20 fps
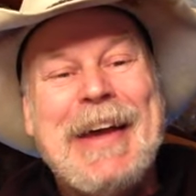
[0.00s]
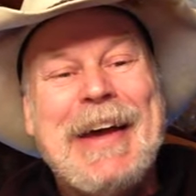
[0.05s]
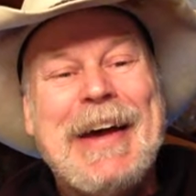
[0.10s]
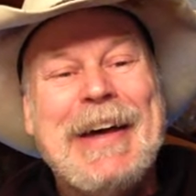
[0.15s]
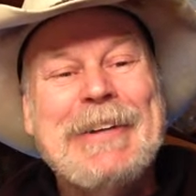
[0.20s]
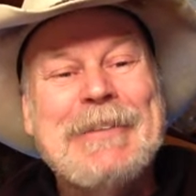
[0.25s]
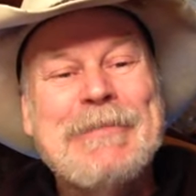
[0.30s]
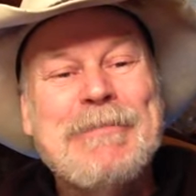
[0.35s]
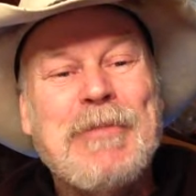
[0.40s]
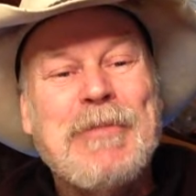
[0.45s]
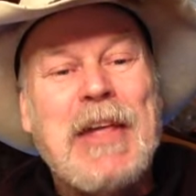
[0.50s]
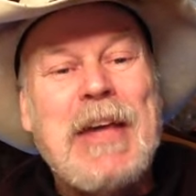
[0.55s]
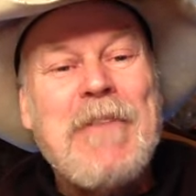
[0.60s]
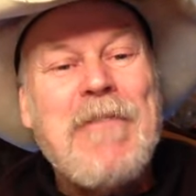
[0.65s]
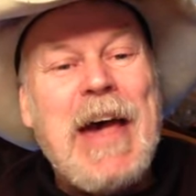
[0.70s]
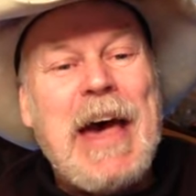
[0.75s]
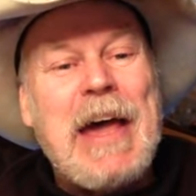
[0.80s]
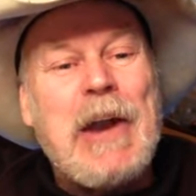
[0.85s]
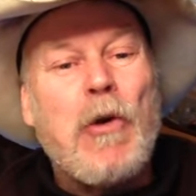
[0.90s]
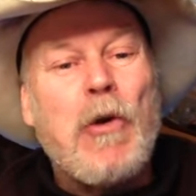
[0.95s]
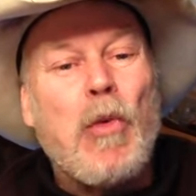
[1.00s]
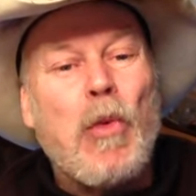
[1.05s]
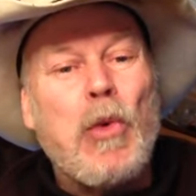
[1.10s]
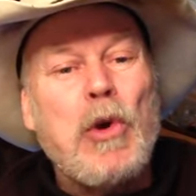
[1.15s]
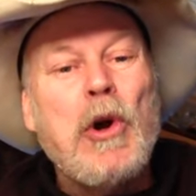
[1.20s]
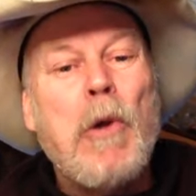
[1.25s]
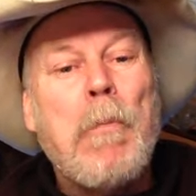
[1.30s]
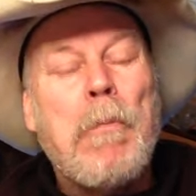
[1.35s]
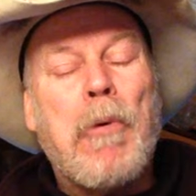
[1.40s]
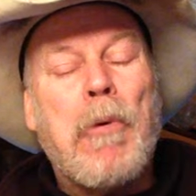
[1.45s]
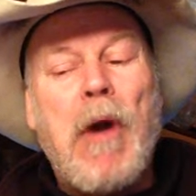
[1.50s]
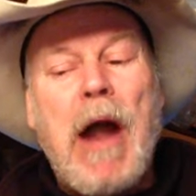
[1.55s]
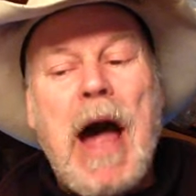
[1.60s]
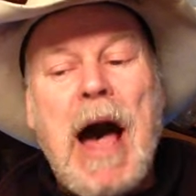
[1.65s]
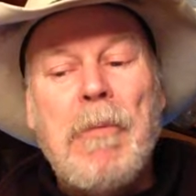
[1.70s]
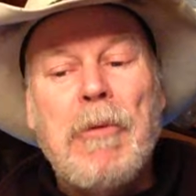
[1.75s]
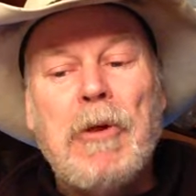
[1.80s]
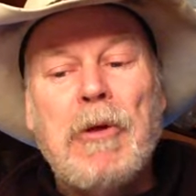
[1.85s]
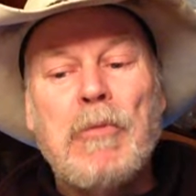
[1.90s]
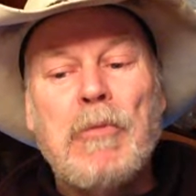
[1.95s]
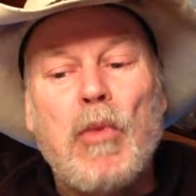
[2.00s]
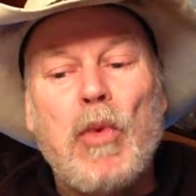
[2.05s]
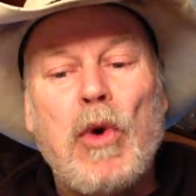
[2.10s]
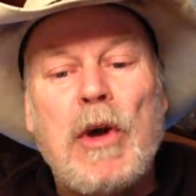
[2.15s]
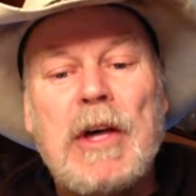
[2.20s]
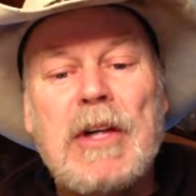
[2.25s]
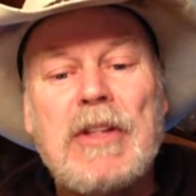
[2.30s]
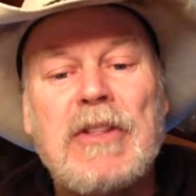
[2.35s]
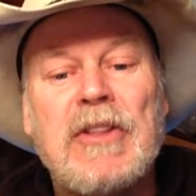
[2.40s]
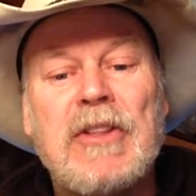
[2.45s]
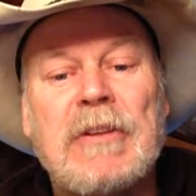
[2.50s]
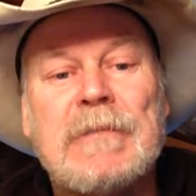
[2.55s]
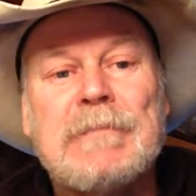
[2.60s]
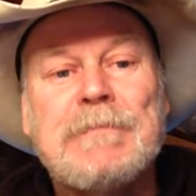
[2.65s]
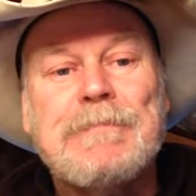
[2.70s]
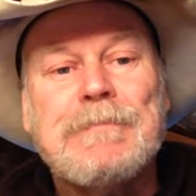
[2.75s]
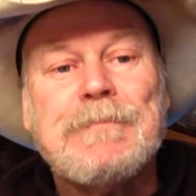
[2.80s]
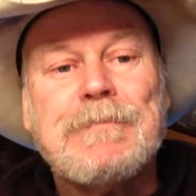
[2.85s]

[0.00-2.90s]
And they've had a real problem with...